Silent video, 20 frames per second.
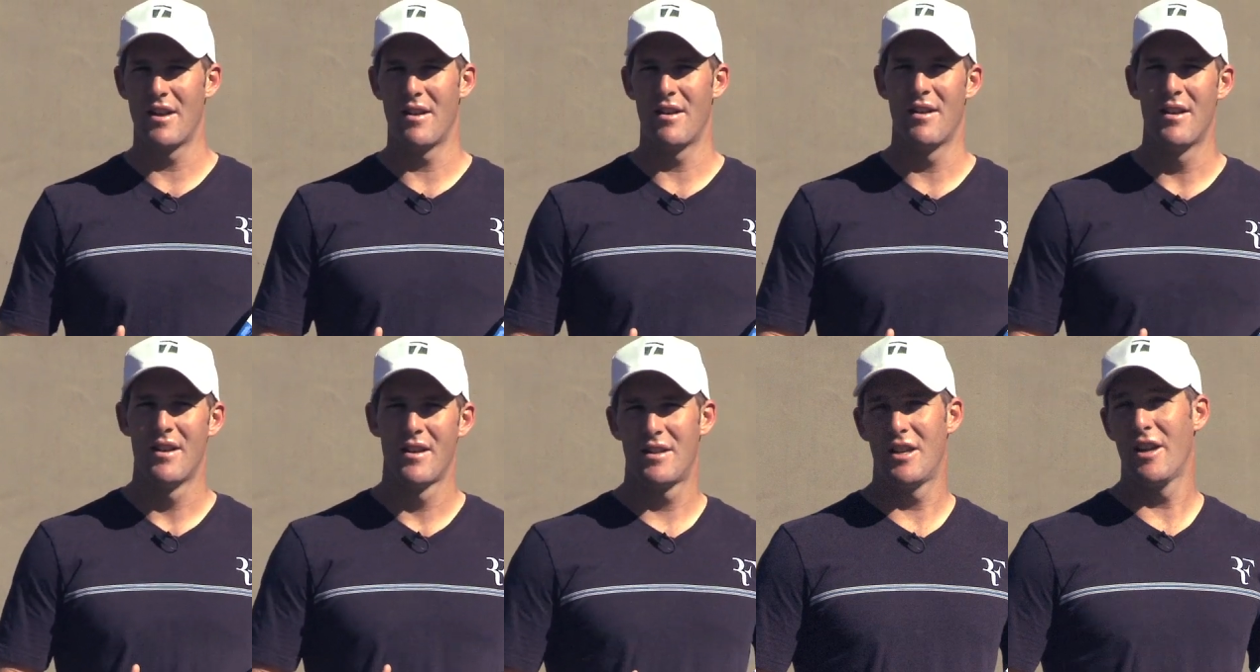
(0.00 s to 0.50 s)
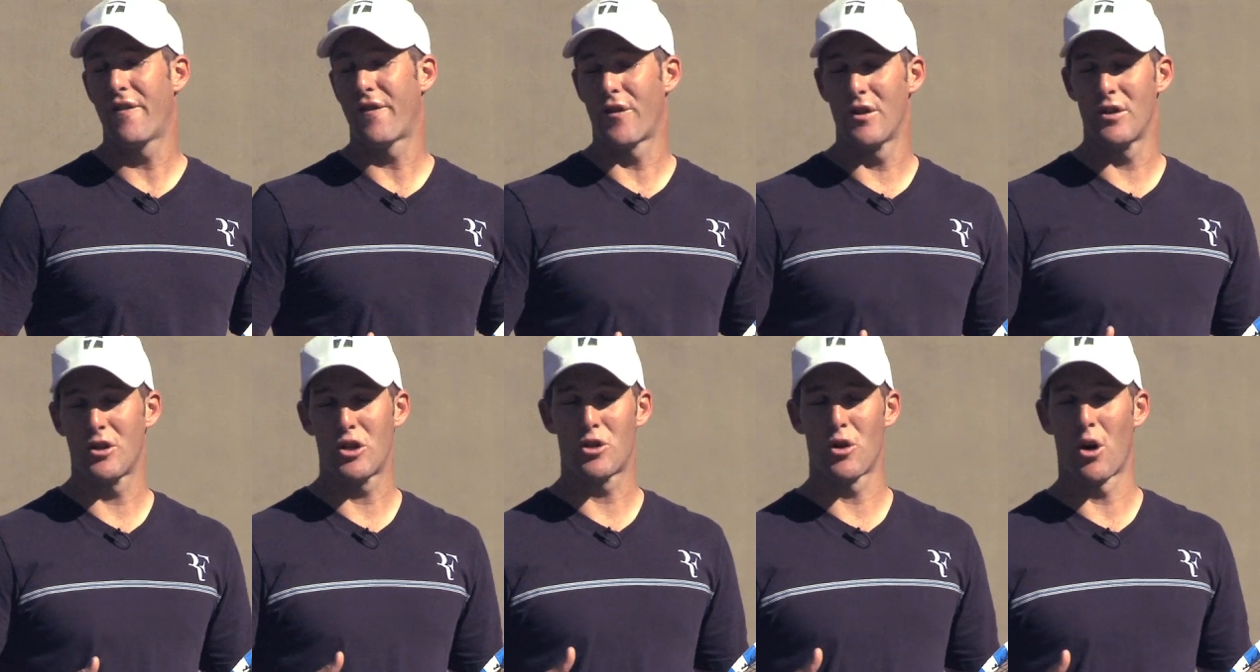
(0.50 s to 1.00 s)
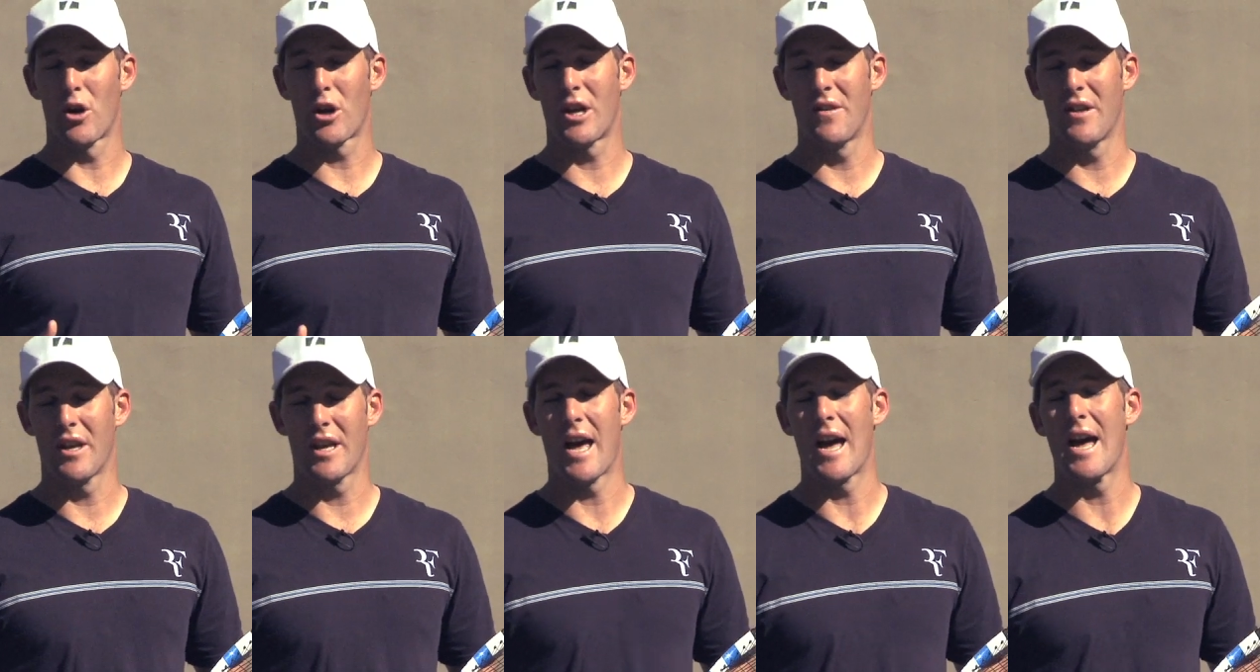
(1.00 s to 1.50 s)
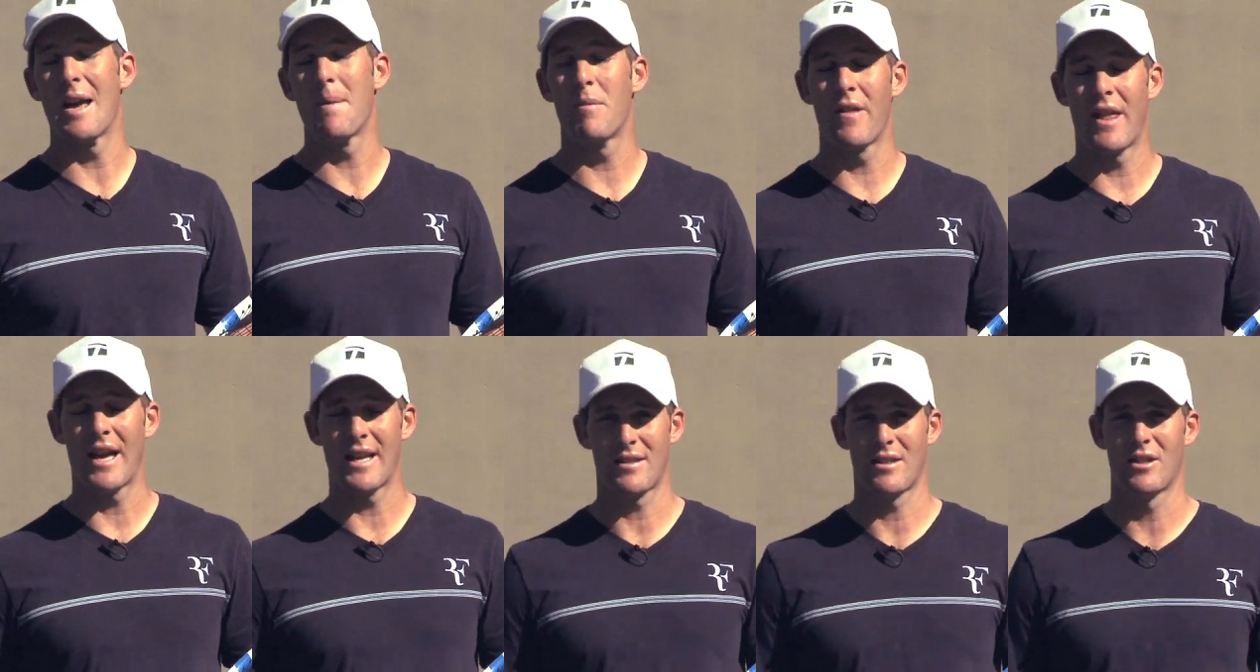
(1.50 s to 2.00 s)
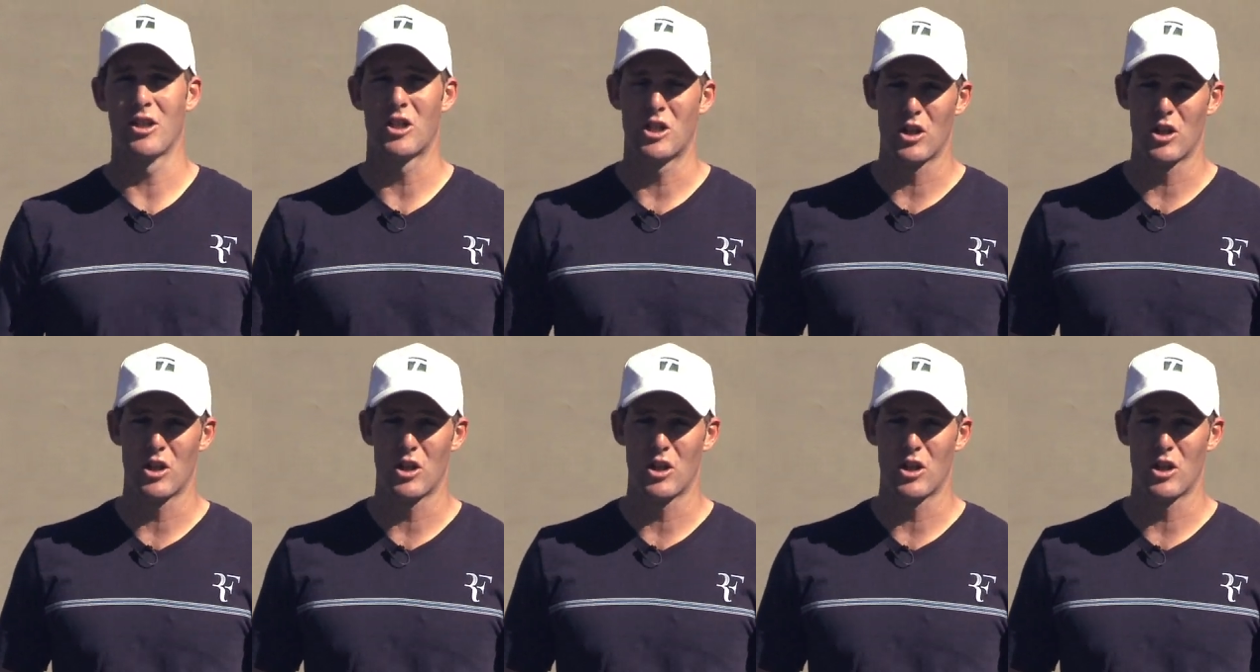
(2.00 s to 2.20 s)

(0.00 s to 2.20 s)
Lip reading: and different stroke in the game, and that's the